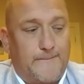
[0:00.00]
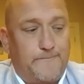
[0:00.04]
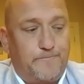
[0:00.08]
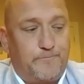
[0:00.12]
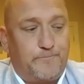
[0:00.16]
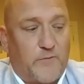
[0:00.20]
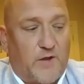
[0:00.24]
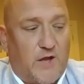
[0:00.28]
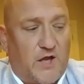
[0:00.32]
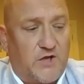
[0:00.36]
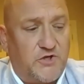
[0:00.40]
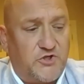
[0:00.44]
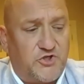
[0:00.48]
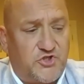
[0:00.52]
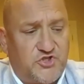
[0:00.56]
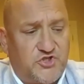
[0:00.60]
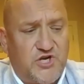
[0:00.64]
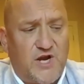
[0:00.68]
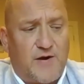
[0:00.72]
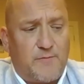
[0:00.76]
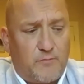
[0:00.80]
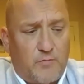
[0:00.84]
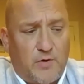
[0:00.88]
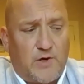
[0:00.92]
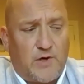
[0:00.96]
And
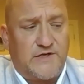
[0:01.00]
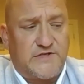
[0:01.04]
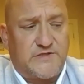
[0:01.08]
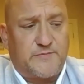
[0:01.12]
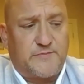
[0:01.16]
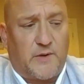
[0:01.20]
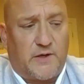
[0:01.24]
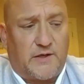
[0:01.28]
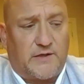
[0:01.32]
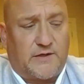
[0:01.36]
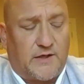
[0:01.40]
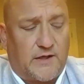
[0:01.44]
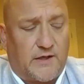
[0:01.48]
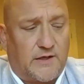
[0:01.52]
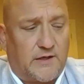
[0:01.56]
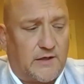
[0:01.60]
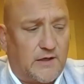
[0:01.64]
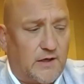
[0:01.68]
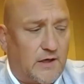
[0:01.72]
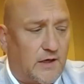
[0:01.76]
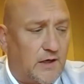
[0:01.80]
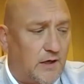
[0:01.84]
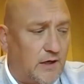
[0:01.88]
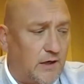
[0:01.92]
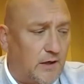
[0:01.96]
generally speaking,
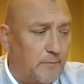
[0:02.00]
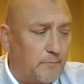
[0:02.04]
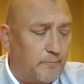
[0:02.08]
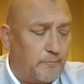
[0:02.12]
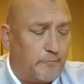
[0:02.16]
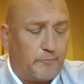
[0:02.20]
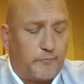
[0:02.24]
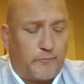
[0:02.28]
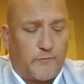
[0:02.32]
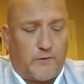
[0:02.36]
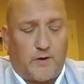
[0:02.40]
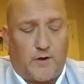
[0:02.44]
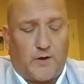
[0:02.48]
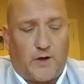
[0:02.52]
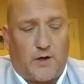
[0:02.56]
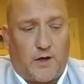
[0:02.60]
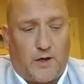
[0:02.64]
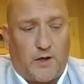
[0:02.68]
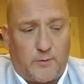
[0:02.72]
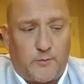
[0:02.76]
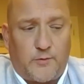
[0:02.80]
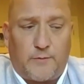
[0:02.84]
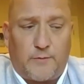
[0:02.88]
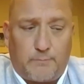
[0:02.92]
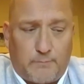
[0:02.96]
I
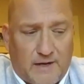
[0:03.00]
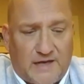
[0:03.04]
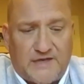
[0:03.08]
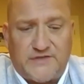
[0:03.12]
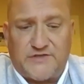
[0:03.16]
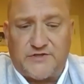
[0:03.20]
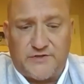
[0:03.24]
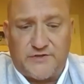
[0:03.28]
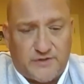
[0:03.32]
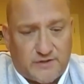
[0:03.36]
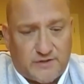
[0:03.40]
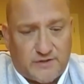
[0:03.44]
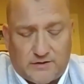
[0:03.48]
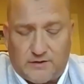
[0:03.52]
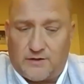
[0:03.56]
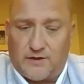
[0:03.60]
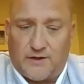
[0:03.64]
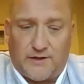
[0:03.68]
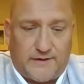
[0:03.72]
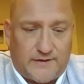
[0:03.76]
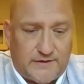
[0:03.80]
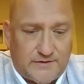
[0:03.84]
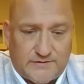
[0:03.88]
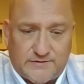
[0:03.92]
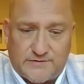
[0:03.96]
would imagine the client
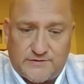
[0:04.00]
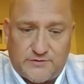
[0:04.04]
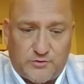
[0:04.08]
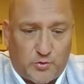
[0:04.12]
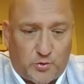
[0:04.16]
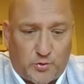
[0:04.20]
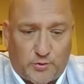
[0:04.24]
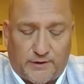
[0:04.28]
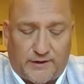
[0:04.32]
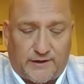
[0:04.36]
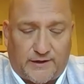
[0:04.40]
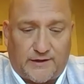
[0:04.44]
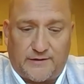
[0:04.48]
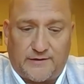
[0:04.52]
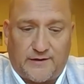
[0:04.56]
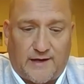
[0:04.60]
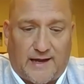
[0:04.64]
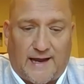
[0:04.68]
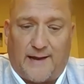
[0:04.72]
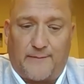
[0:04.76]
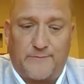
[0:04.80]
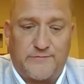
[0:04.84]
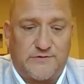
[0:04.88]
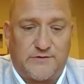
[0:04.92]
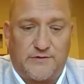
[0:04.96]
is yawning and
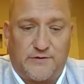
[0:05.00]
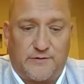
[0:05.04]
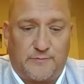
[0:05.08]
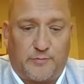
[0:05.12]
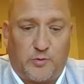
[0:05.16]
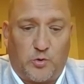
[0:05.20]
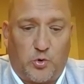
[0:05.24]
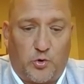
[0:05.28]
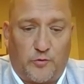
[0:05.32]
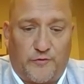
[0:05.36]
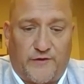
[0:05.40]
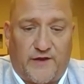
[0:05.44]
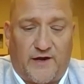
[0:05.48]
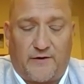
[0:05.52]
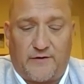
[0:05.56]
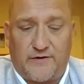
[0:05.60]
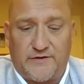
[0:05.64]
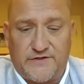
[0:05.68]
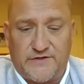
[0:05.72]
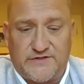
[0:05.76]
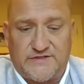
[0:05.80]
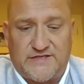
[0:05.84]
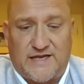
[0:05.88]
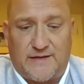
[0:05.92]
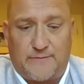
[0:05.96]
absolutely bored. They're hearing the
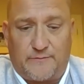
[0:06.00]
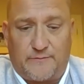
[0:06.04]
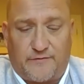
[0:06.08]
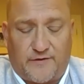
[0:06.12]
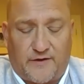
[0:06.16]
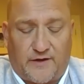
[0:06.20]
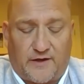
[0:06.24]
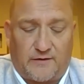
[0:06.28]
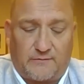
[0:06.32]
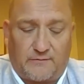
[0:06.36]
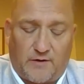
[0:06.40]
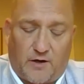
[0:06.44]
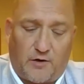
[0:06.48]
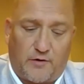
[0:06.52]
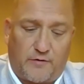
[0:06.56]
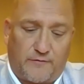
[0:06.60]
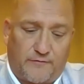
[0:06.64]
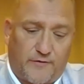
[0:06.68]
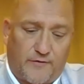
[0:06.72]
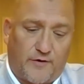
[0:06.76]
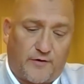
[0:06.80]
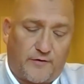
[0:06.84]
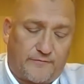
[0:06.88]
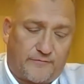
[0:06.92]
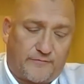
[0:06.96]
same thing over and
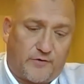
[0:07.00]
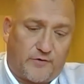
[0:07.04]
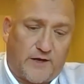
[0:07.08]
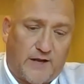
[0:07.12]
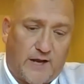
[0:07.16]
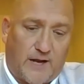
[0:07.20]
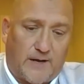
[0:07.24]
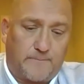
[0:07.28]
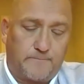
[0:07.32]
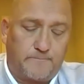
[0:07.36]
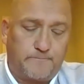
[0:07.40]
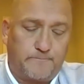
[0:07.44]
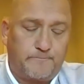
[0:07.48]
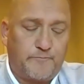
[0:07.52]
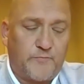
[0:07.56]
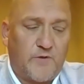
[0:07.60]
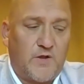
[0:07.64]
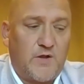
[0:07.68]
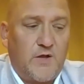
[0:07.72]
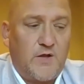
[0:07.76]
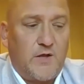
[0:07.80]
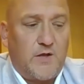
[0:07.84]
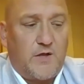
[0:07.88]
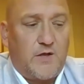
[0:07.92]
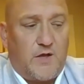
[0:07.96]
over again.
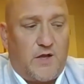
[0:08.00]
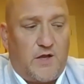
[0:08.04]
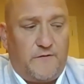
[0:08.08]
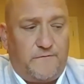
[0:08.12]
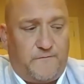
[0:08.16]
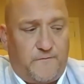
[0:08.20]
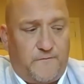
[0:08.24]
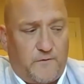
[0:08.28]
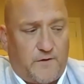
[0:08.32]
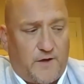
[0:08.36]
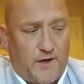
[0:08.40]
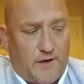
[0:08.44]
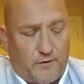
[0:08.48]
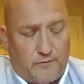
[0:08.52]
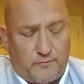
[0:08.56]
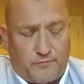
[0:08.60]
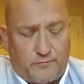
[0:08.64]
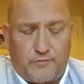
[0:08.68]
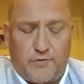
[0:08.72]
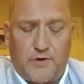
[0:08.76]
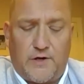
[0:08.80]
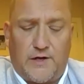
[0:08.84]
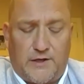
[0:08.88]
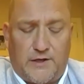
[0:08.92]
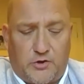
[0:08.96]
If you get a
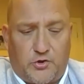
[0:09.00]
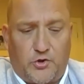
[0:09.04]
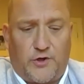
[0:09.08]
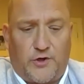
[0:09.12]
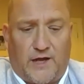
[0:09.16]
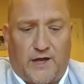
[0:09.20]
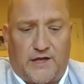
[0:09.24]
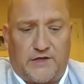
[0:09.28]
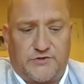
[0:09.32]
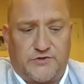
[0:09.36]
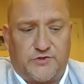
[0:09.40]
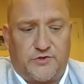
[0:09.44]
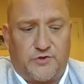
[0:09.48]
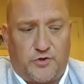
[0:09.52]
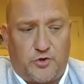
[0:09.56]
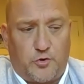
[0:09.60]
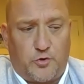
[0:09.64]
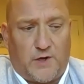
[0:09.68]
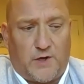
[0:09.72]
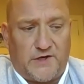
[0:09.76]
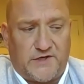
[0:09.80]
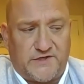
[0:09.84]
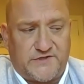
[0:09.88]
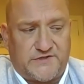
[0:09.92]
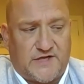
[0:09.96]
really good agent who
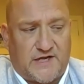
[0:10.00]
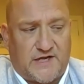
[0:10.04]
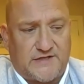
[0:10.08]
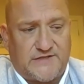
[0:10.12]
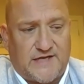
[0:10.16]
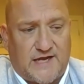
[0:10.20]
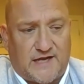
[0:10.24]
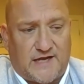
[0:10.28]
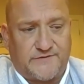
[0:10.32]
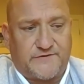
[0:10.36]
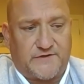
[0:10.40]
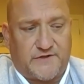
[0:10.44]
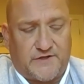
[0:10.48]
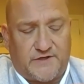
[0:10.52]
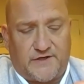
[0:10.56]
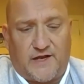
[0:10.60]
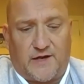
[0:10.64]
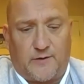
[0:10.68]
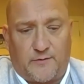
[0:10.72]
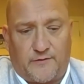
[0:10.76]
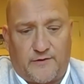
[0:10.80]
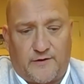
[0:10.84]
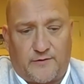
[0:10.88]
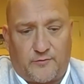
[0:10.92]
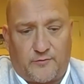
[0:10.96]
understands how to connect
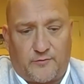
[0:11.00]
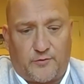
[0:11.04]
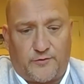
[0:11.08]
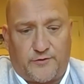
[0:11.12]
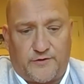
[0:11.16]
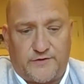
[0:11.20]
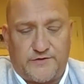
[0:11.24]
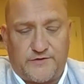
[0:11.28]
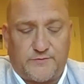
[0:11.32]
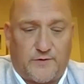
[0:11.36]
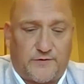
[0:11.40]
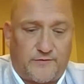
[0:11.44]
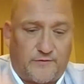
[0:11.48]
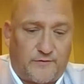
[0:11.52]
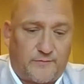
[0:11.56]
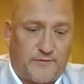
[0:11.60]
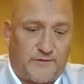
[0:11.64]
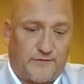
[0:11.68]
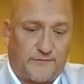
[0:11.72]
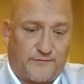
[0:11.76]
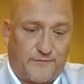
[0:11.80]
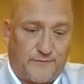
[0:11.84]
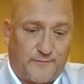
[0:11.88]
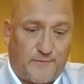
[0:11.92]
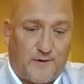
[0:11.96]
with their audience, whether it be
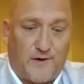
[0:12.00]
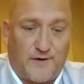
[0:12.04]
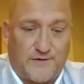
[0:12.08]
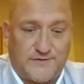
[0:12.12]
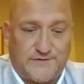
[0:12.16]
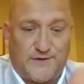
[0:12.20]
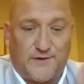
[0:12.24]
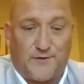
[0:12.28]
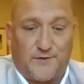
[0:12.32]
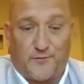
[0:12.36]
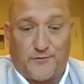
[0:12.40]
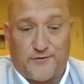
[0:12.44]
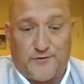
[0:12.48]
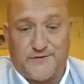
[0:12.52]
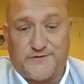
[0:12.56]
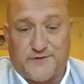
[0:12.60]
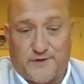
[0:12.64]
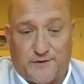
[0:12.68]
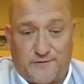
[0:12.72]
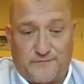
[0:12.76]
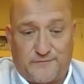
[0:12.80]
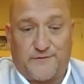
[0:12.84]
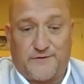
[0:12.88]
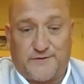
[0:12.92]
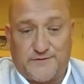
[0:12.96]
through marketing or on the
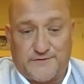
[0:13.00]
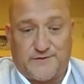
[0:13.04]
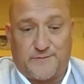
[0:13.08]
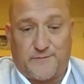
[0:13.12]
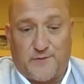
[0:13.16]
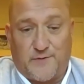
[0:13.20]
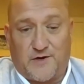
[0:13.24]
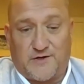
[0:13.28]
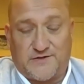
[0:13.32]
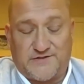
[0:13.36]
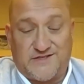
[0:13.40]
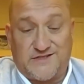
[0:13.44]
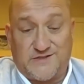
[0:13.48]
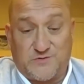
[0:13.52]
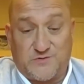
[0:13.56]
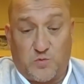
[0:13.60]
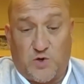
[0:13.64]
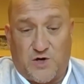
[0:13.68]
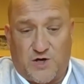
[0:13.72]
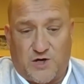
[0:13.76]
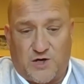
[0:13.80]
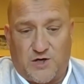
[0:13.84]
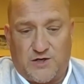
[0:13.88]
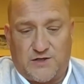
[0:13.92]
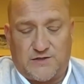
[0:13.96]
sofa because the marketing's
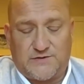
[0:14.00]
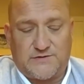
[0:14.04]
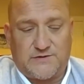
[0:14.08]
worked,